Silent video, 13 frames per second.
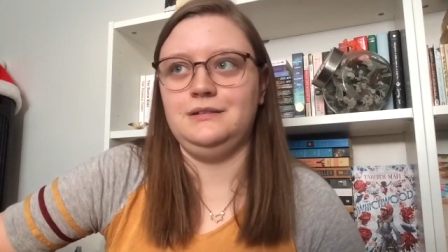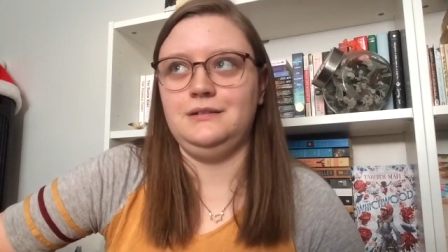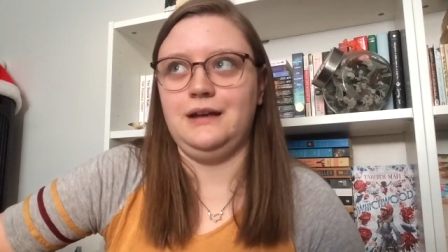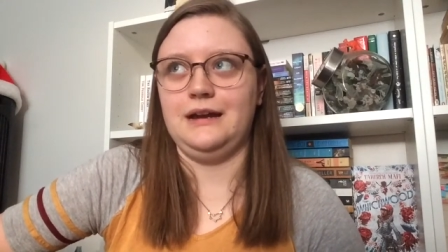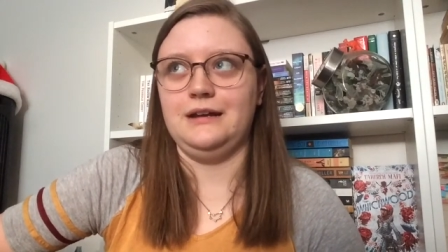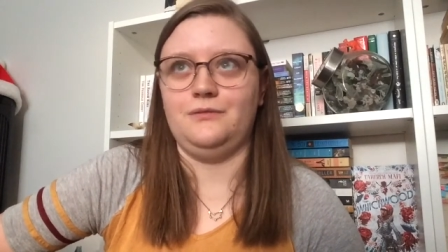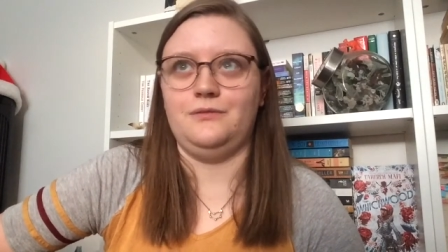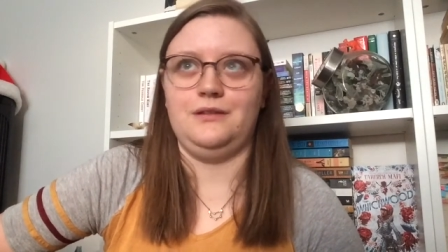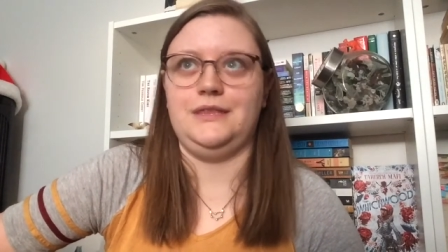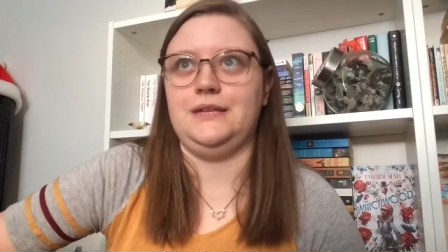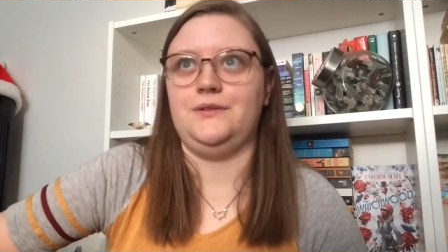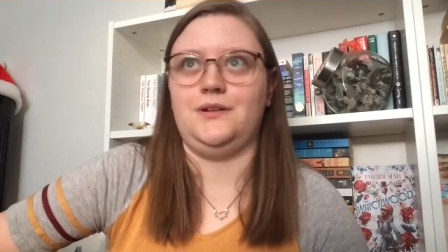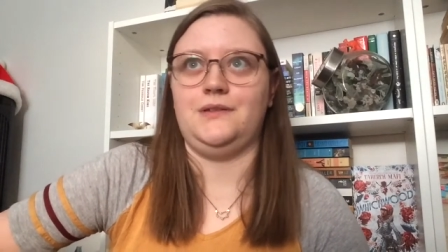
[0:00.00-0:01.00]
kind of what
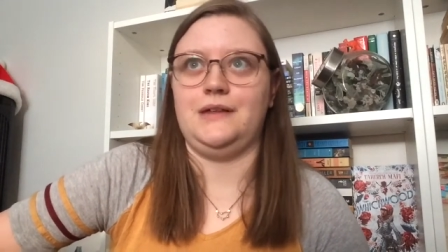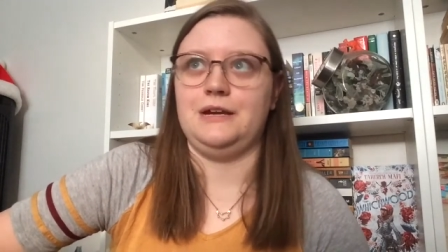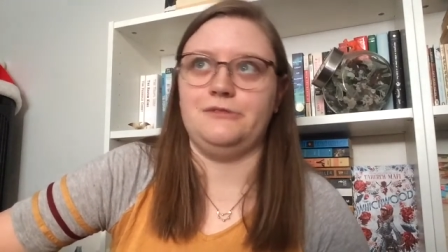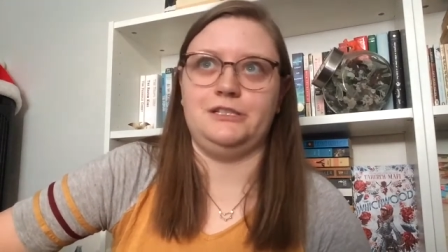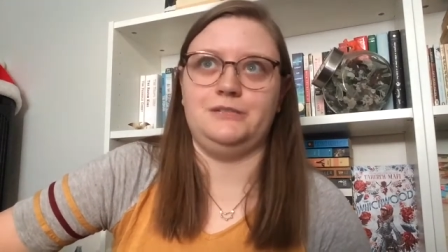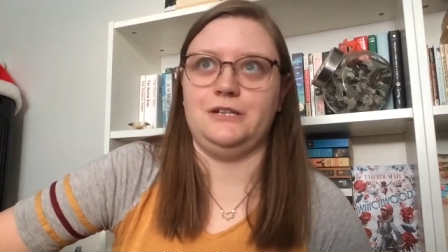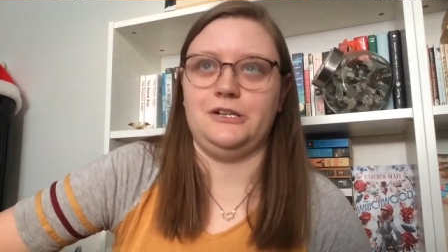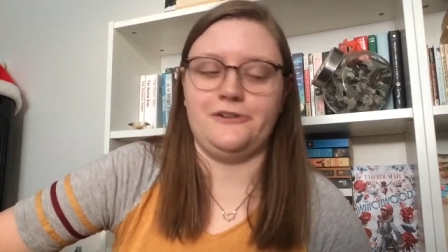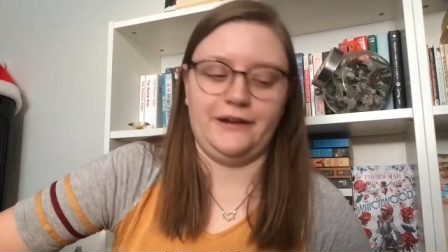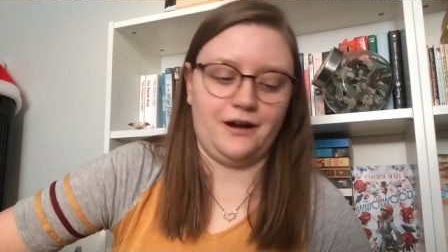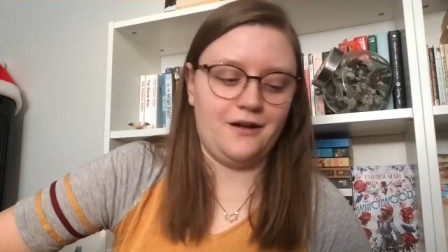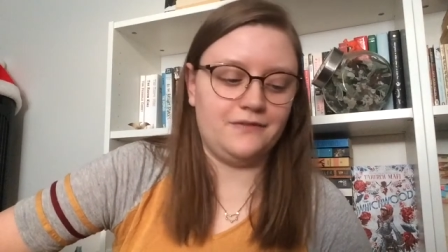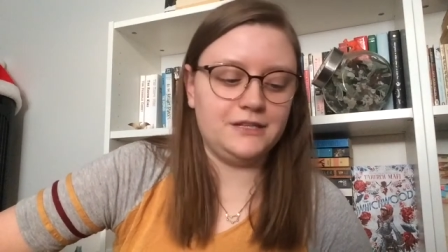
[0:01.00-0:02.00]
they look like, what's been
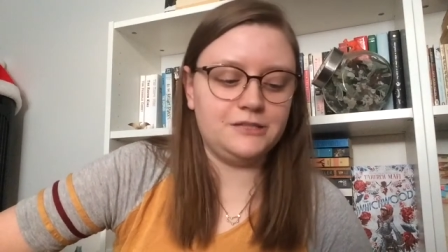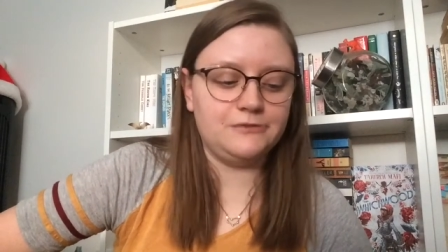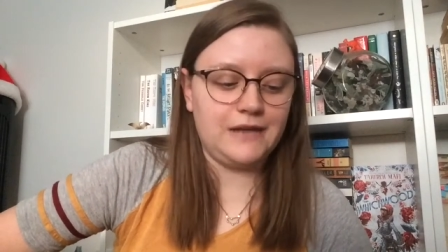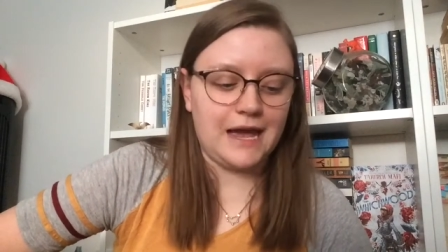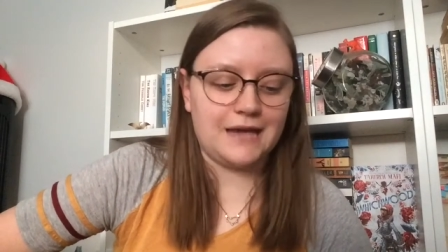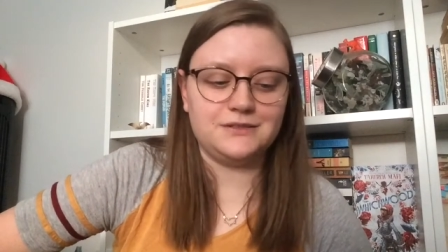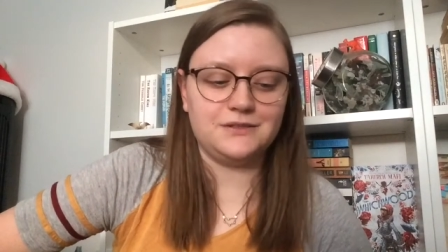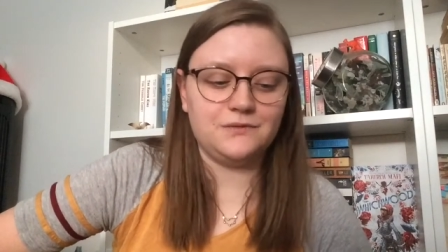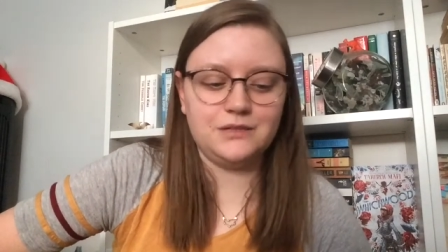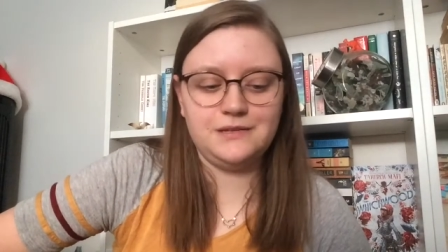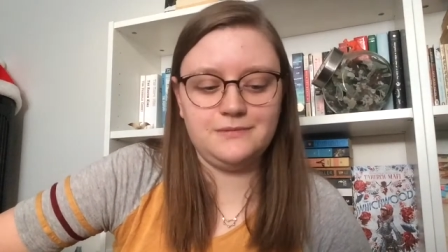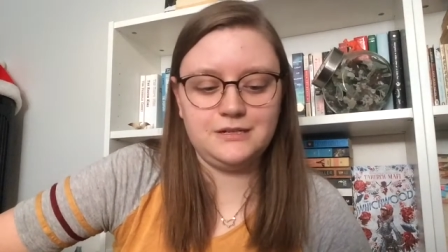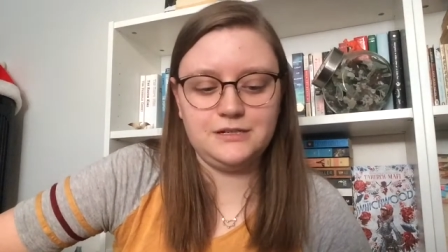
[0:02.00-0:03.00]
going on. This one hasn't
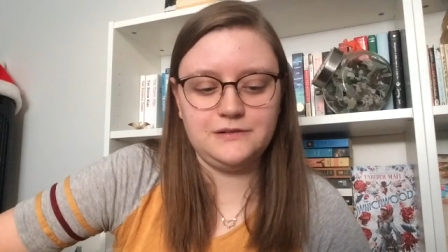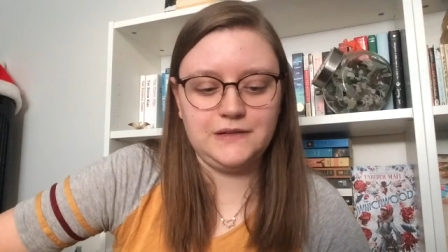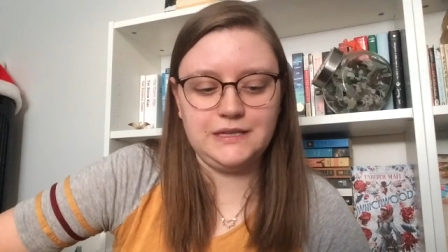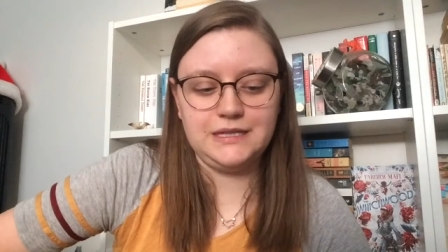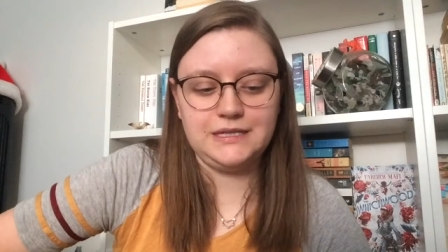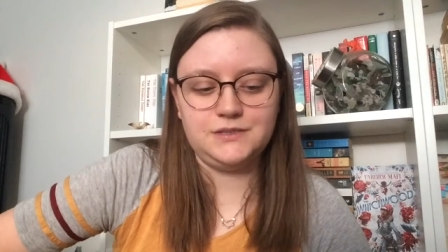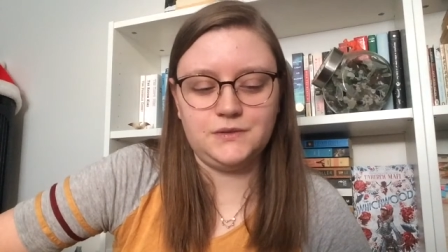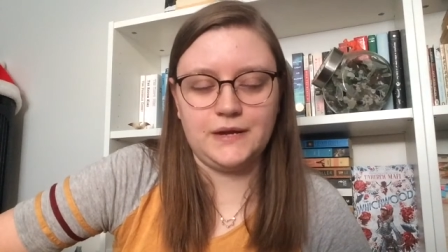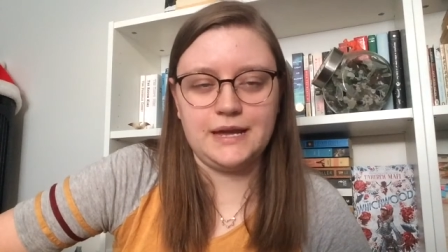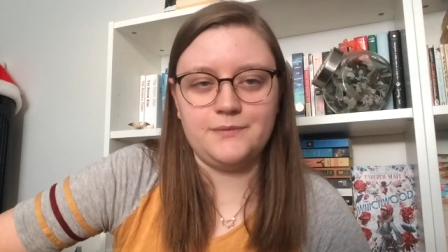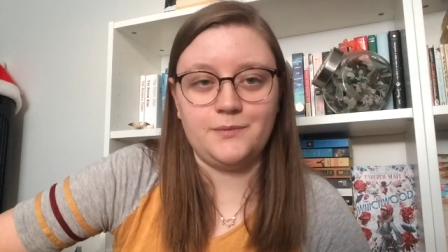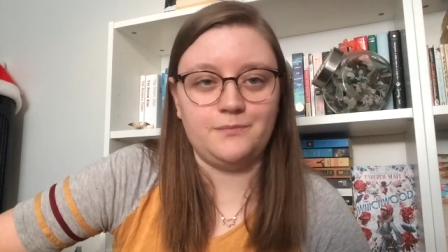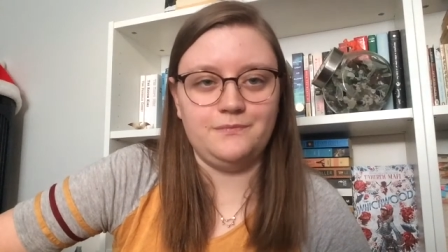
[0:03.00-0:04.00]
really been doing this, so I
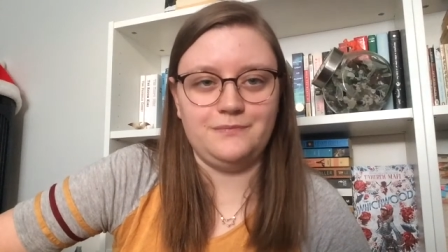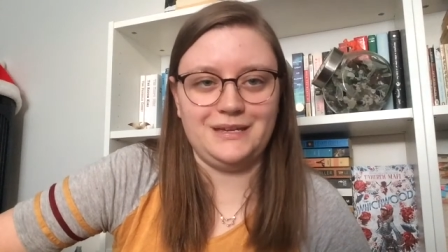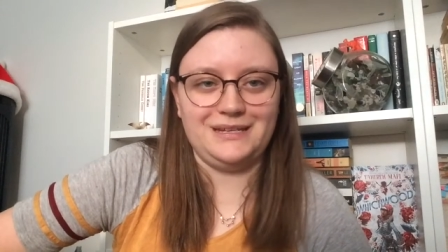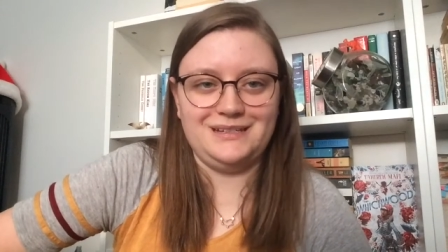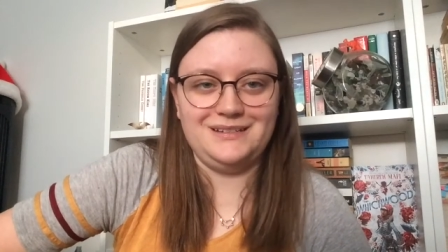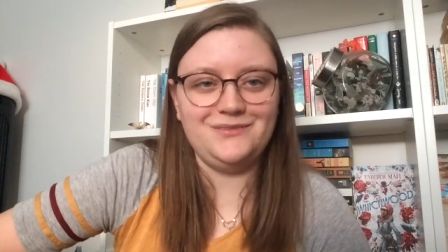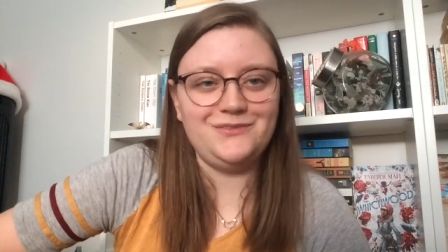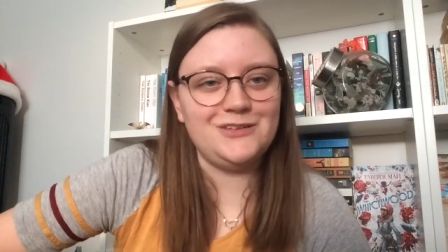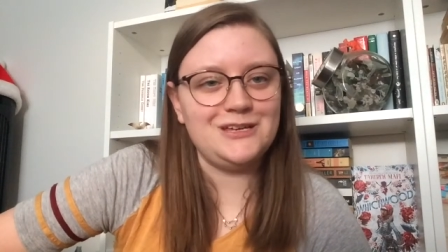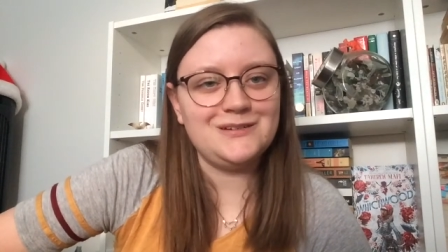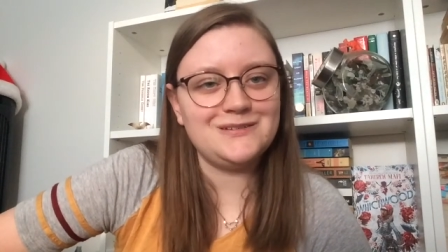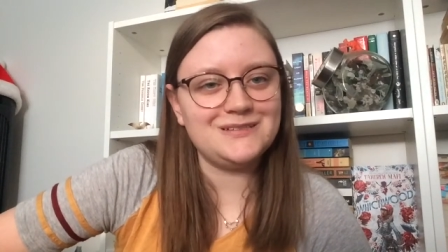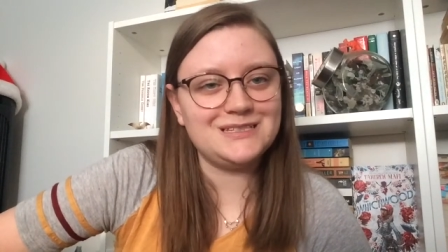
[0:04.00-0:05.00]
am a bit
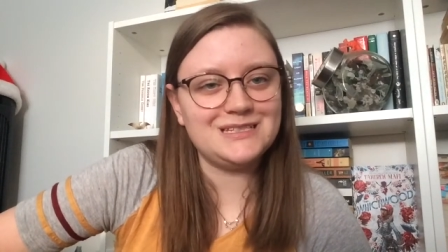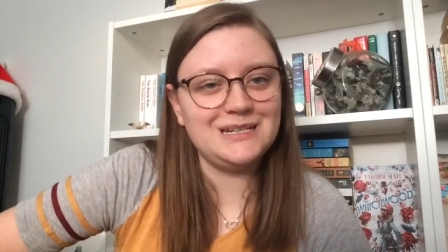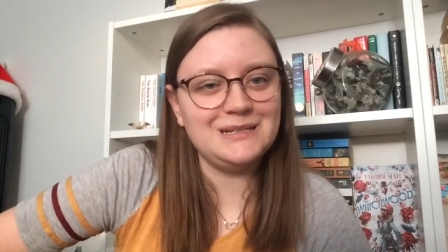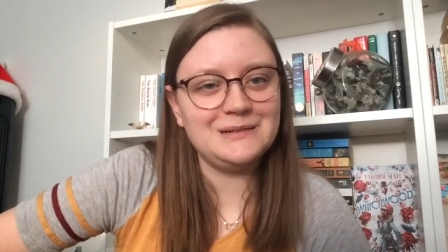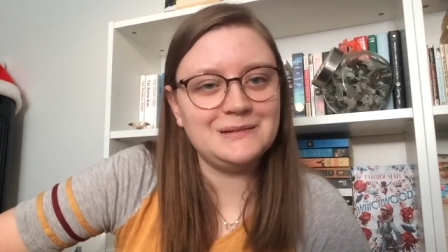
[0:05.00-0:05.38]
confused.